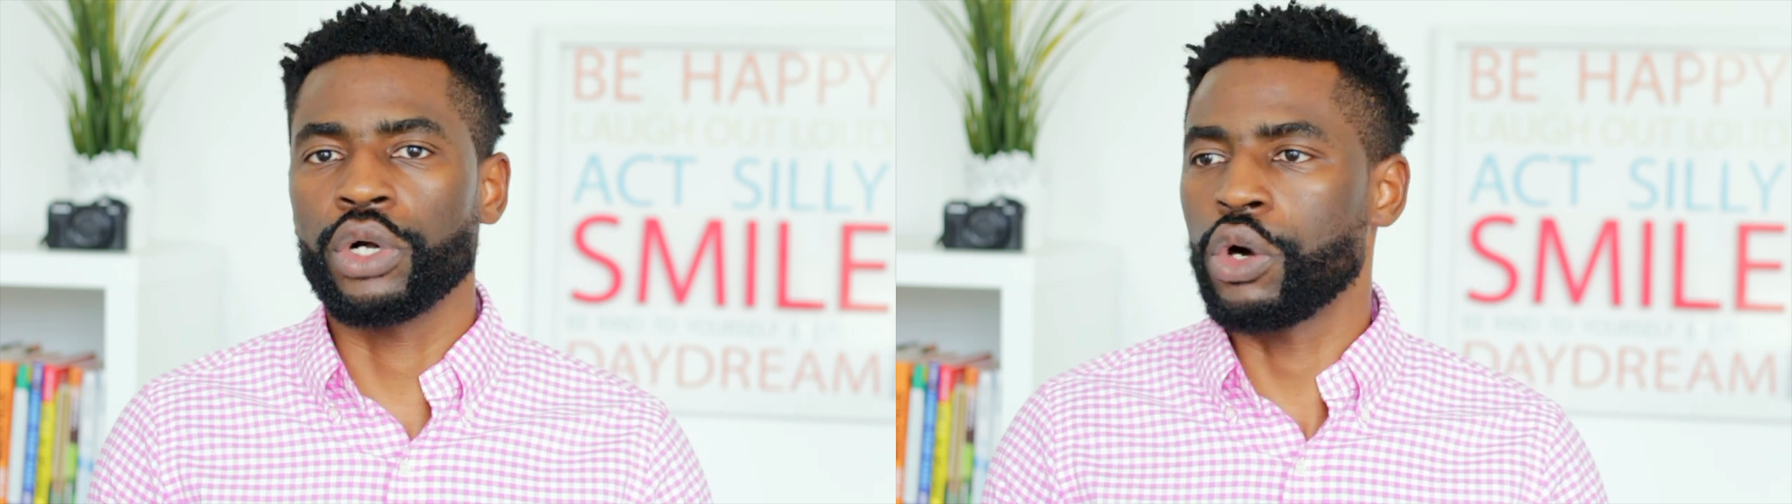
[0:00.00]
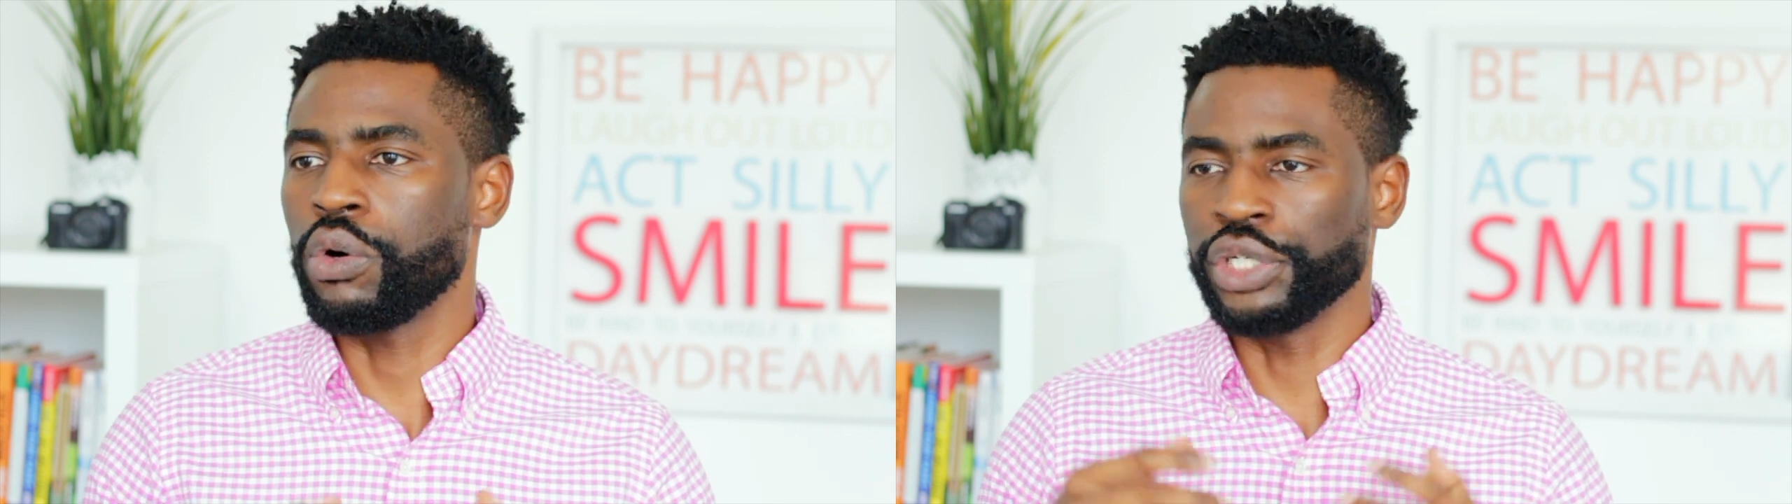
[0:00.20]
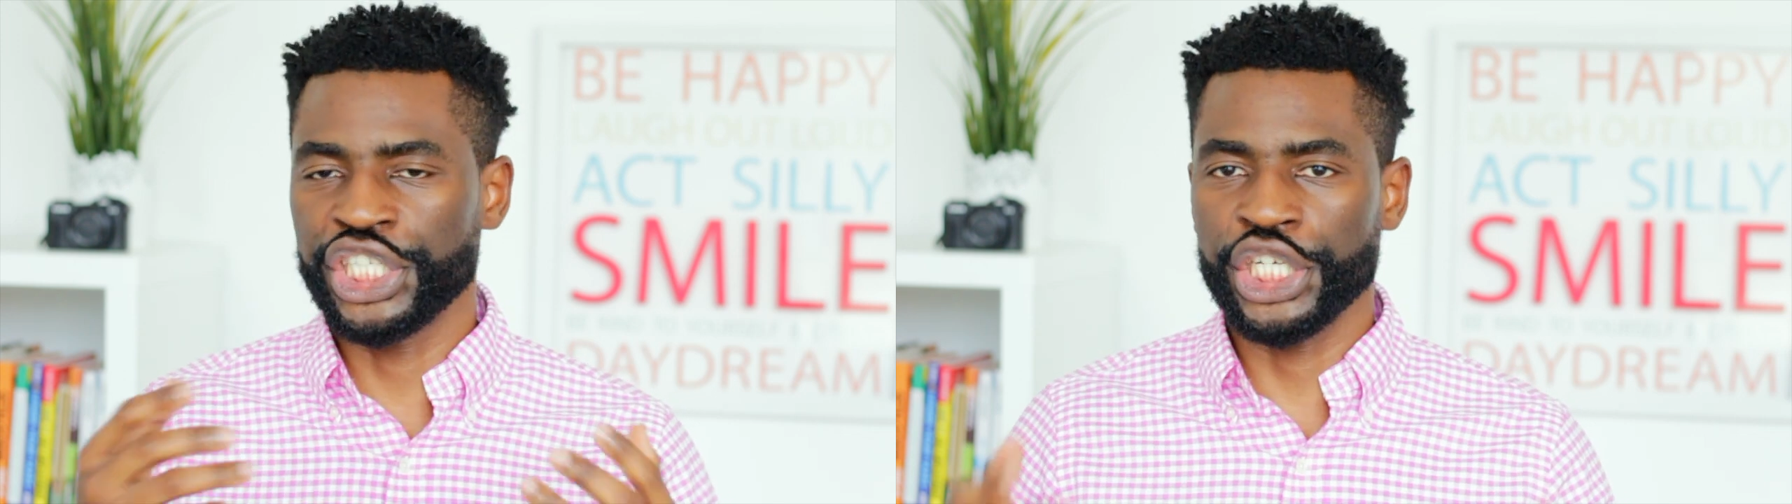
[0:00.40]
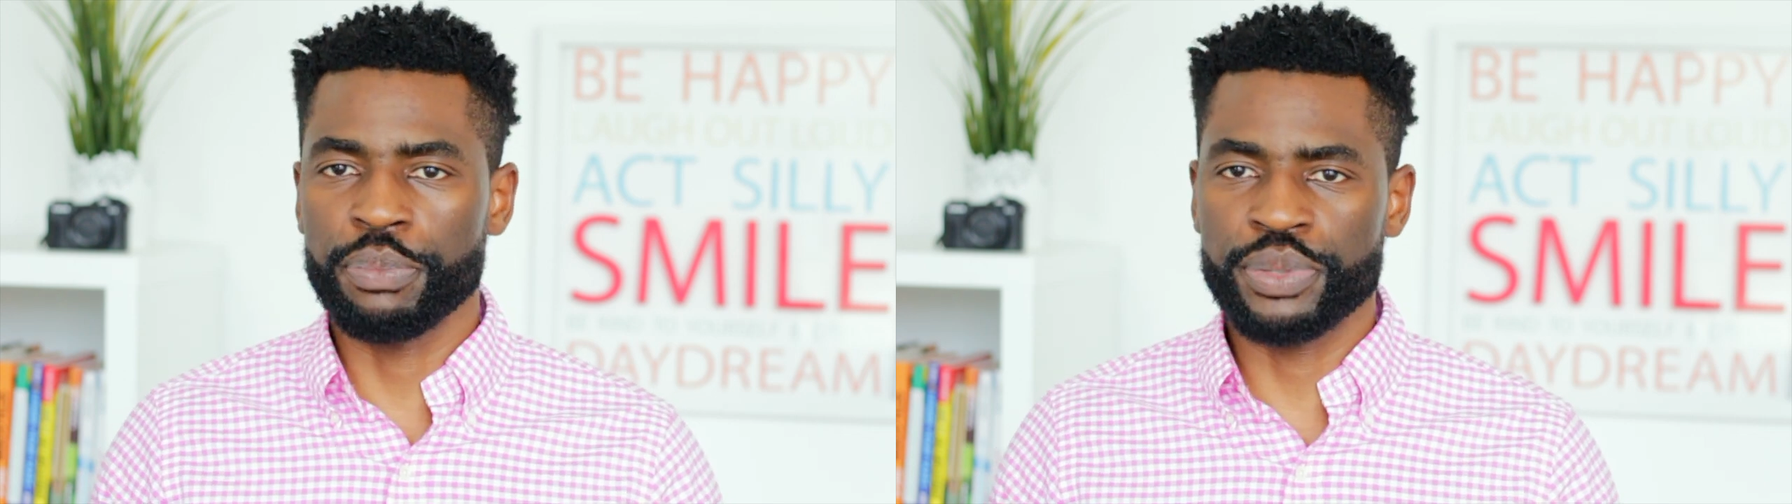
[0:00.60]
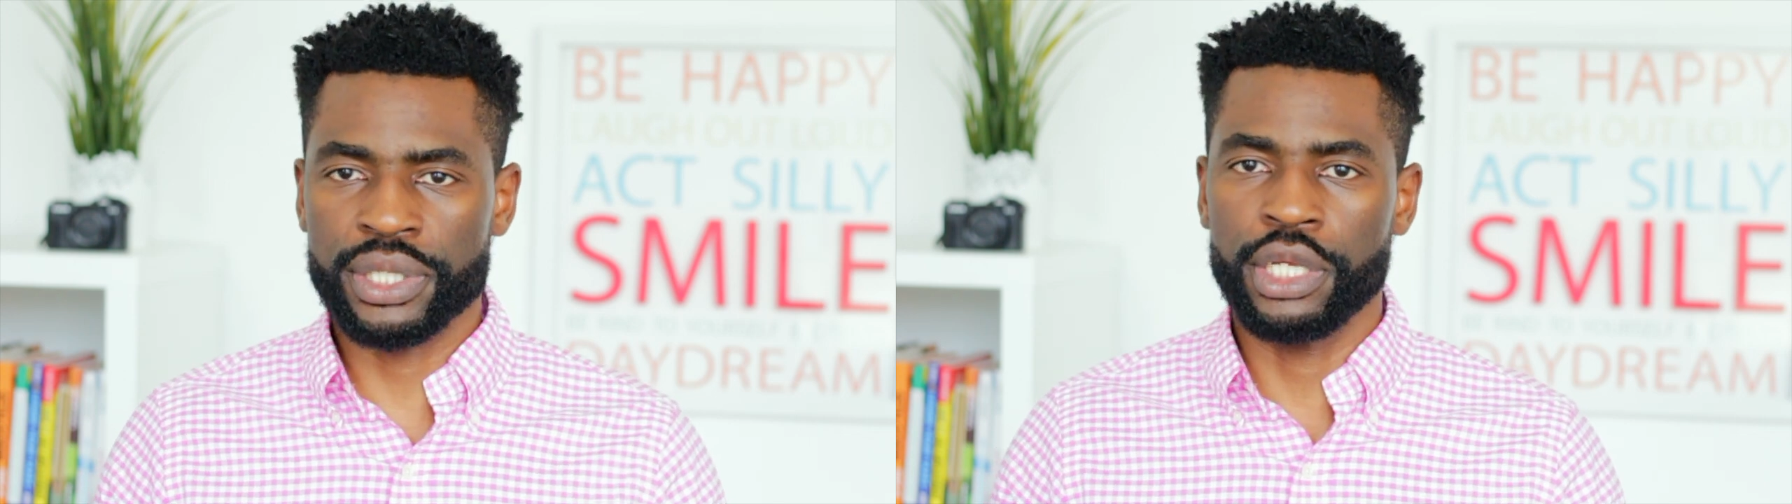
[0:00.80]
go on
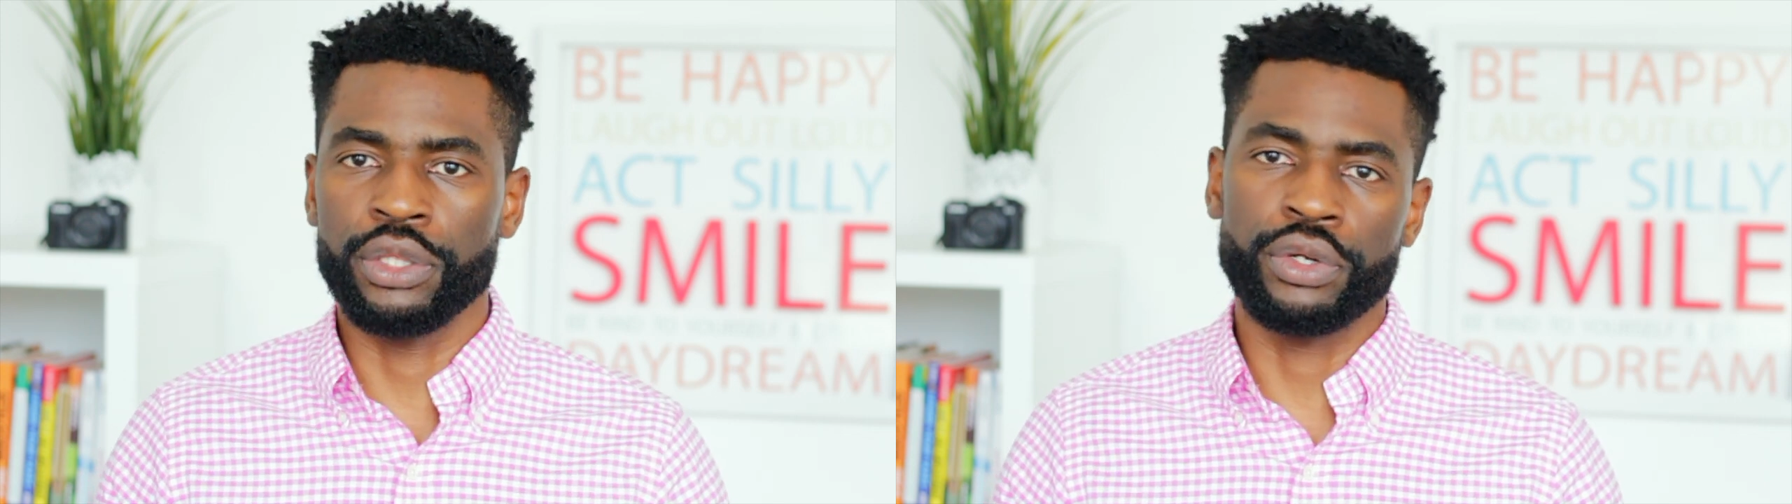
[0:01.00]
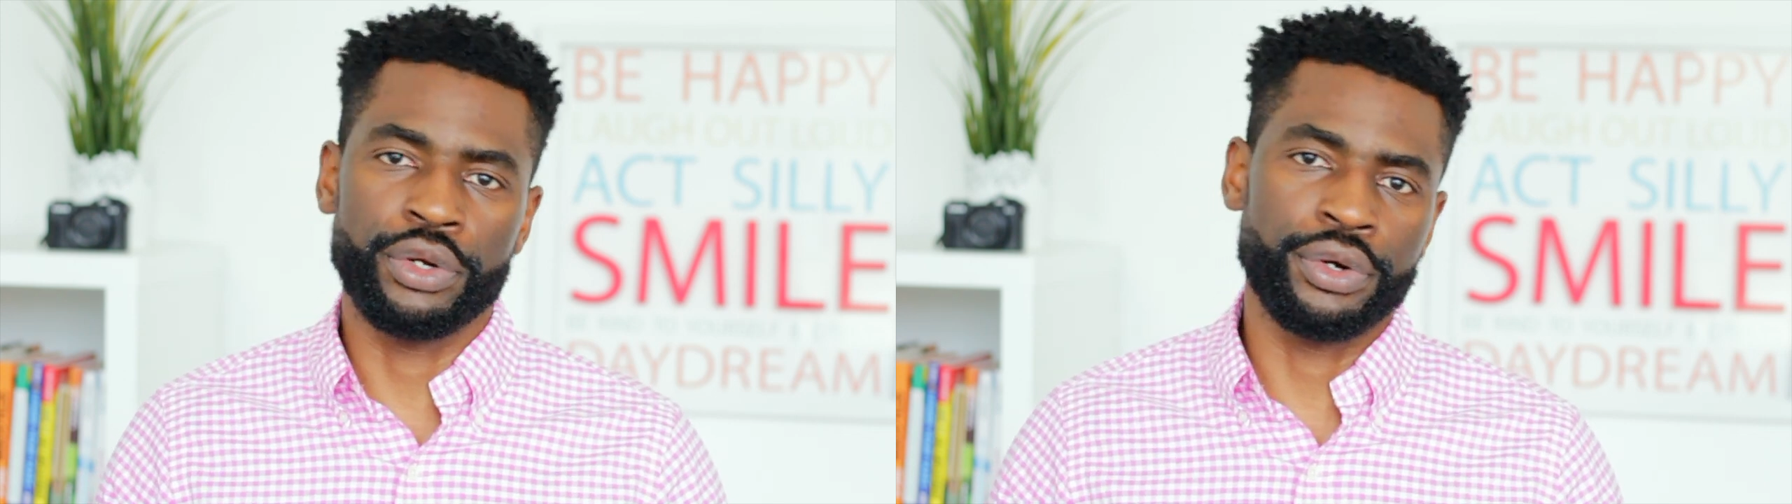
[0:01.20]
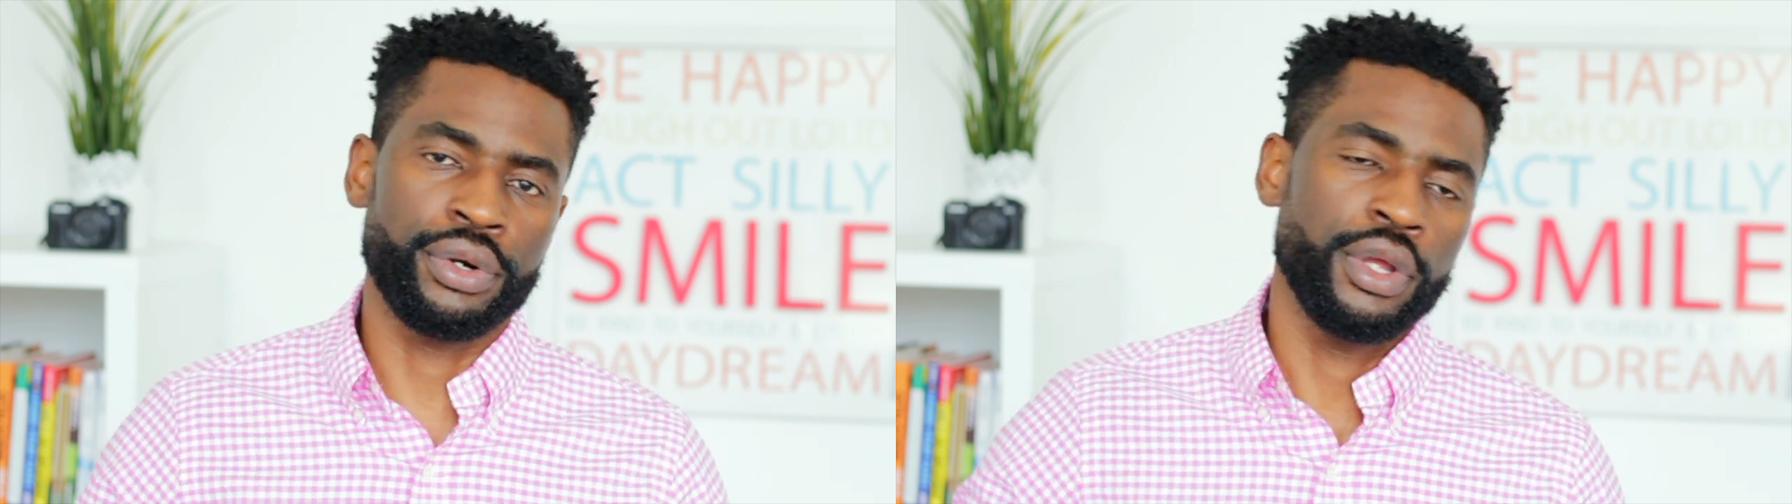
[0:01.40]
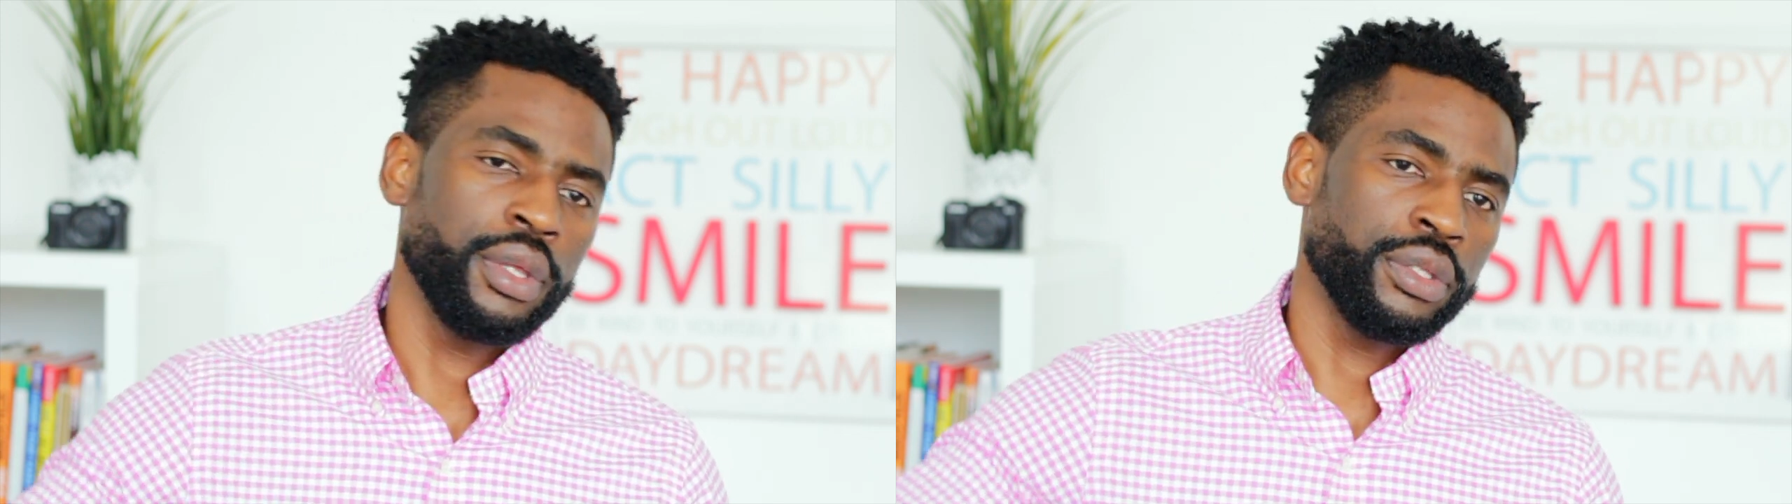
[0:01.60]
ships in order